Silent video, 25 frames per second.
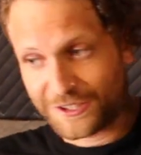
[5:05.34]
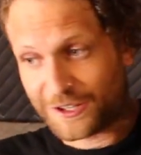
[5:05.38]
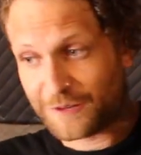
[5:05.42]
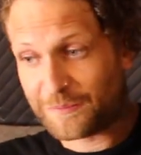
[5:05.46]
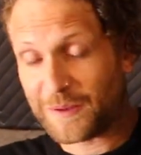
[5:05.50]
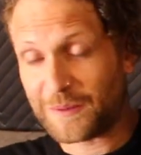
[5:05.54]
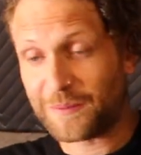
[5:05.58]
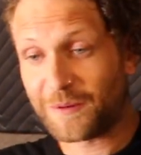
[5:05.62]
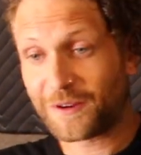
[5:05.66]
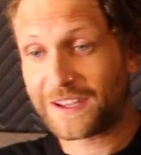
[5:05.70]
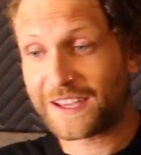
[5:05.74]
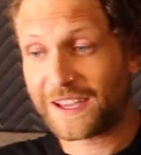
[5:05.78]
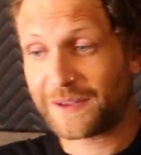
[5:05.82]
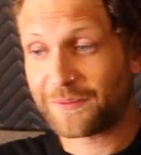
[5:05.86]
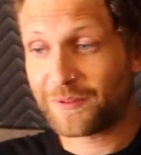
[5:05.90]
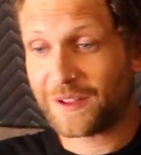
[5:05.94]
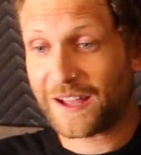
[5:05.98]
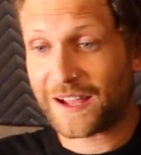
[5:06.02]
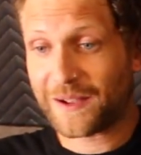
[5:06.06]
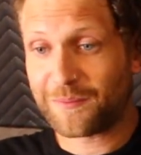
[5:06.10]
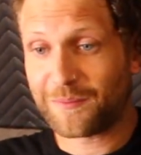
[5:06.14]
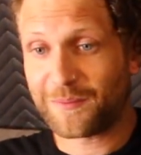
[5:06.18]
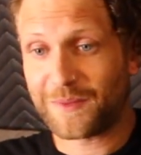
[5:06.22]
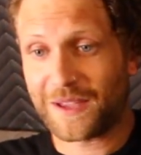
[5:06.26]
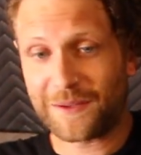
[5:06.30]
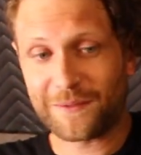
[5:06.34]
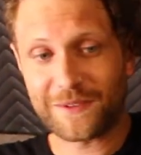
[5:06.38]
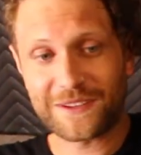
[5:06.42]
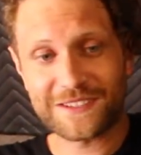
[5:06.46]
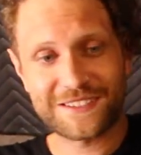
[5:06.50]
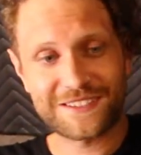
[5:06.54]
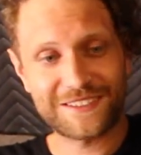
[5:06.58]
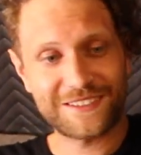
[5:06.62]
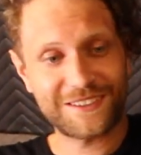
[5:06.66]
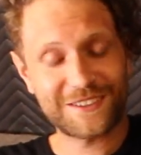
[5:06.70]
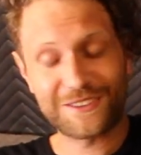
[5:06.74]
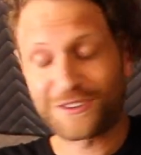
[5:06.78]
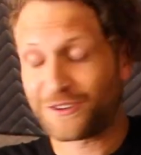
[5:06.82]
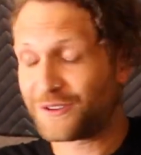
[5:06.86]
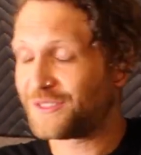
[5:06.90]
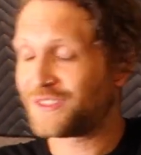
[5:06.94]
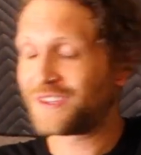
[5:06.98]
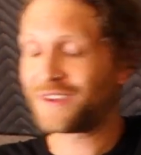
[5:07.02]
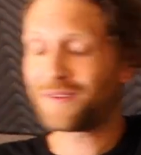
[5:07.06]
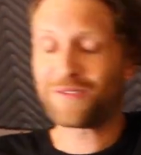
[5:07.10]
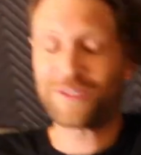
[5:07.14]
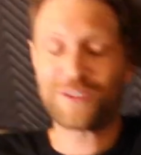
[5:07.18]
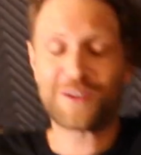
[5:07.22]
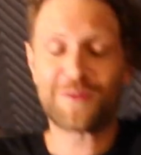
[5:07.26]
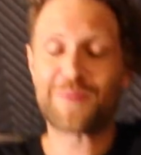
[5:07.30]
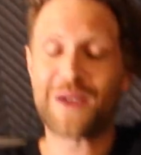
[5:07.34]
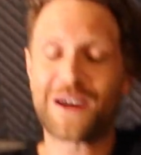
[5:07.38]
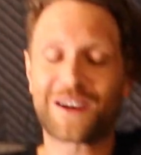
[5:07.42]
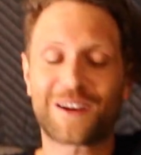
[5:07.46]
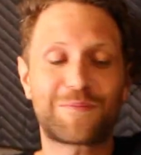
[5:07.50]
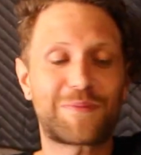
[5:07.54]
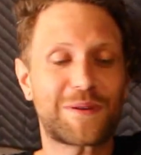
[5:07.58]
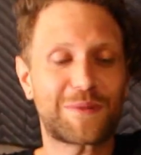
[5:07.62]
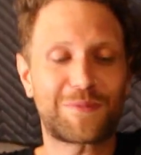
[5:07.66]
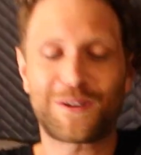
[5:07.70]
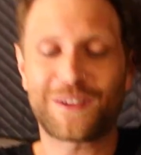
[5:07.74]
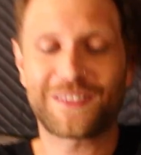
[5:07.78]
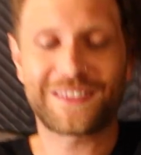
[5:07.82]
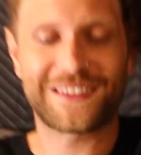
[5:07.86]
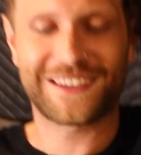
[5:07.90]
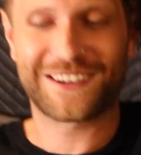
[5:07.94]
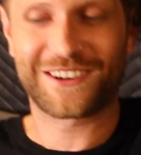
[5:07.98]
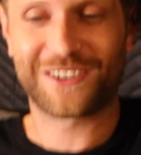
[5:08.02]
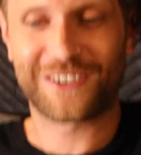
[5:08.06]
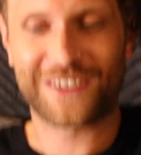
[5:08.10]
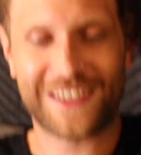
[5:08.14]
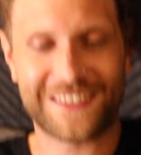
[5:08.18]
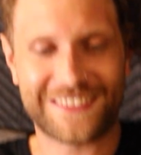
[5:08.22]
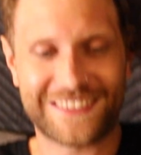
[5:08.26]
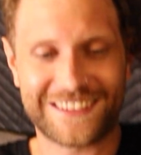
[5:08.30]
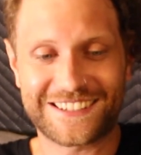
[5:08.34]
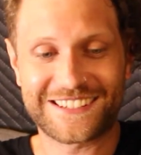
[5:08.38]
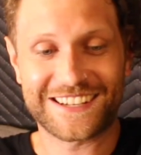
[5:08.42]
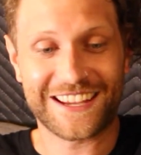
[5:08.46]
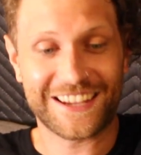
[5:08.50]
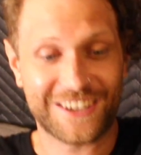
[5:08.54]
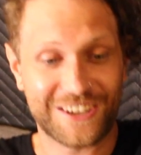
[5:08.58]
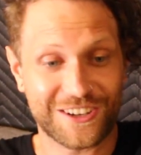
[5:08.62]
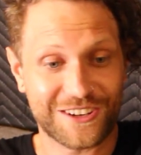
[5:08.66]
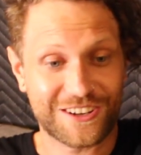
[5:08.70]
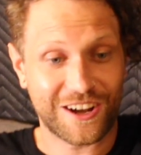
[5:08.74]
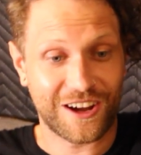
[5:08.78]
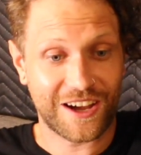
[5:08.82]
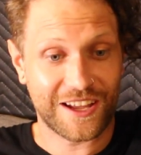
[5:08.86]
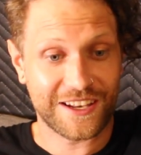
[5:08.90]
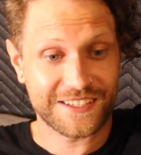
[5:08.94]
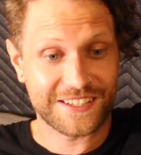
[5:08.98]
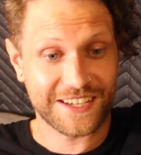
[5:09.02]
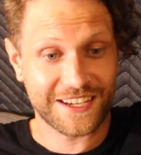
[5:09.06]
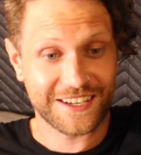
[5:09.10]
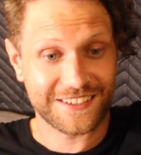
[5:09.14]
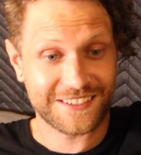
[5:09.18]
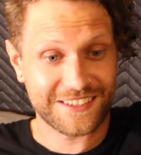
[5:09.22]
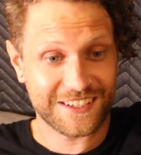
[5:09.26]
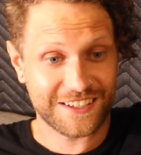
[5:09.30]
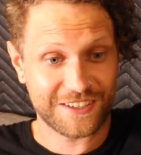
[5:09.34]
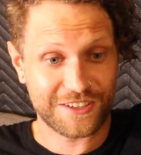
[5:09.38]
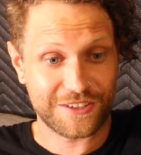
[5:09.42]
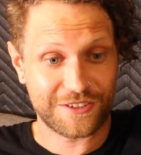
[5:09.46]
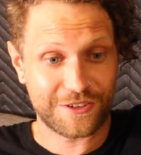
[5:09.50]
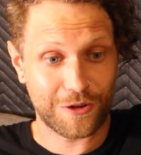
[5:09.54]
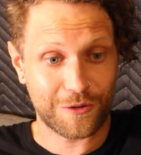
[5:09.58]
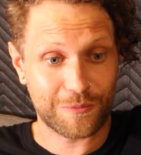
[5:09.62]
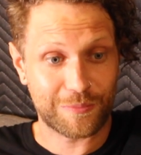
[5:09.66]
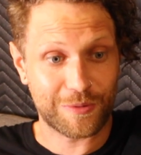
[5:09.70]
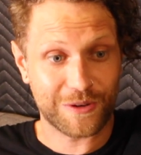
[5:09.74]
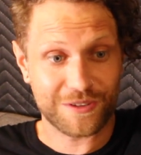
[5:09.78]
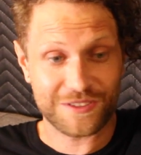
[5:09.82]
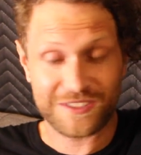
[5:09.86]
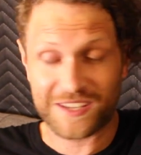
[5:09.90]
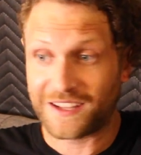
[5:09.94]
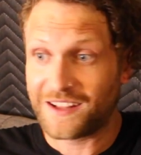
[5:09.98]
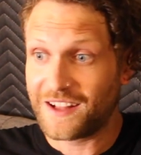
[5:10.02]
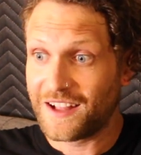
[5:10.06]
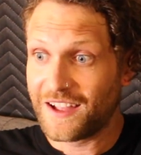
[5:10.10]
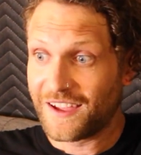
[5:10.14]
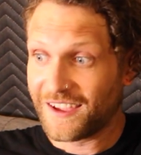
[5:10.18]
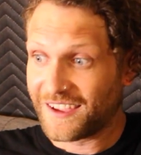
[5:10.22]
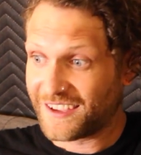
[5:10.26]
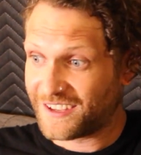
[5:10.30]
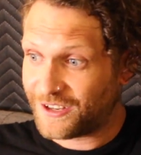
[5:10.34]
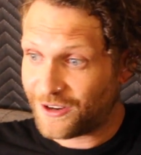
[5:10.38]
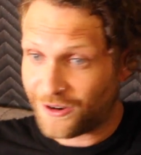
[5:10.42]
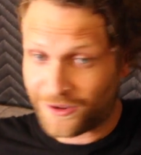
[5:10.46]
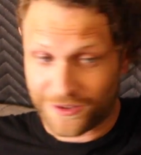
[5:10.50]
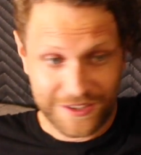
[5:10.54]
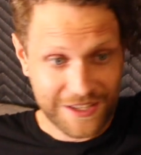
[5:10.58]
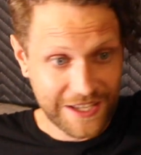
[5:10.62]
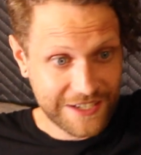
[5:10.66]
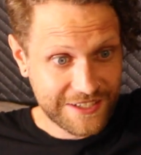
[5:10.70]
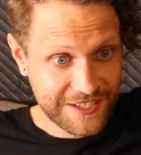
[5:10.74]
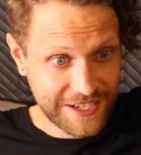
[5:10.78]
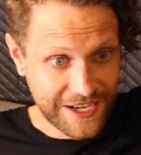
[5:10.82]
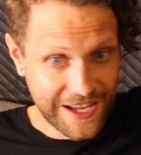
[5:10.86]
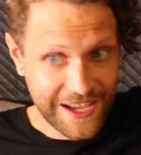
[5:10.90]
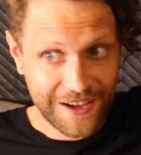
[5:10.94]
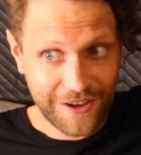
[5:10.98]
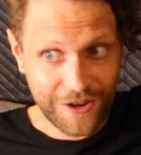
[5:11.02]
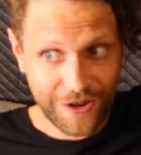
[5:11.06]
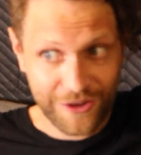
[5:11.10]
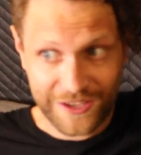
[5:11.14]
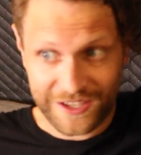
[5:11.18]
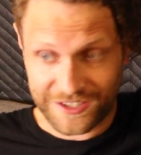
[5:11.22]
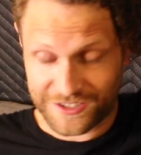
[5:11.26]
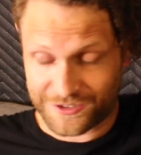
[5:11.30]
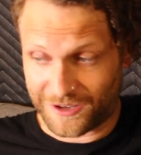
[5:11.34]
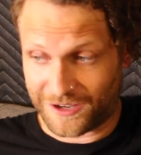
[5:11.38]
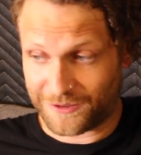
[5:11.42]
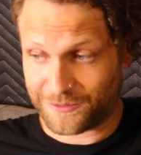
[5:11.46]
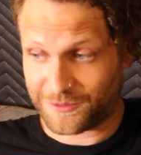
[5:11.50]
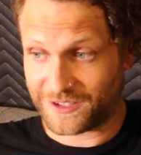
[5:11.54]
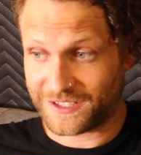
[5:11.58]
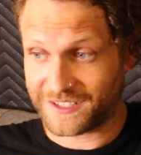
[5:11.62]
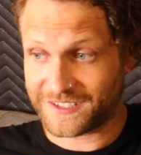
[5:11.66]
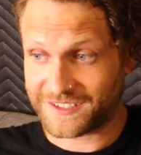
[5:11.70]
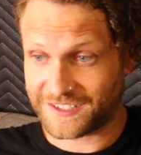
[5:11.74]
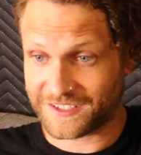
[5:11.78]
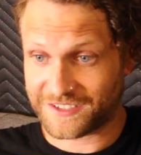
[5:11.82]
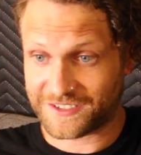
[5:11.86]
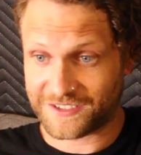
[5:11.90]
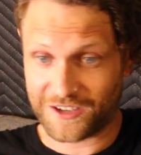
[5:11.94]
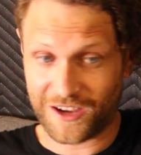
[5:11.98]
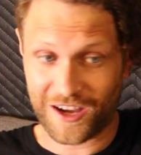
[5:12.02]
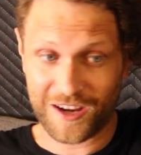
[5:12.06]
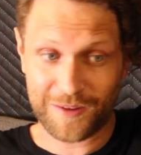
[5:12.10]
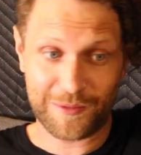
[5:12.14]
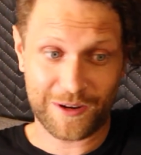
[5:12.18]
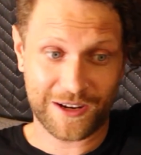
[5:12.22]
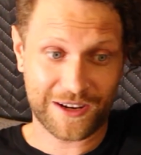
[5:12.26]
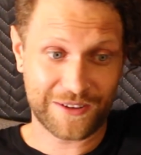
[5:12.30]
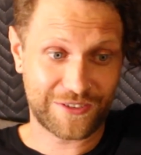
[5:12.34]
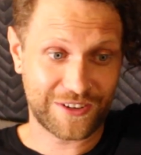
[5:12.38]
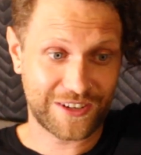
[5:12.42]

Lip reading: Dude, people keep like meming. Dude, the amount of people on the internet that take your content and don't post it. You know, like today, okay, so I released this stock market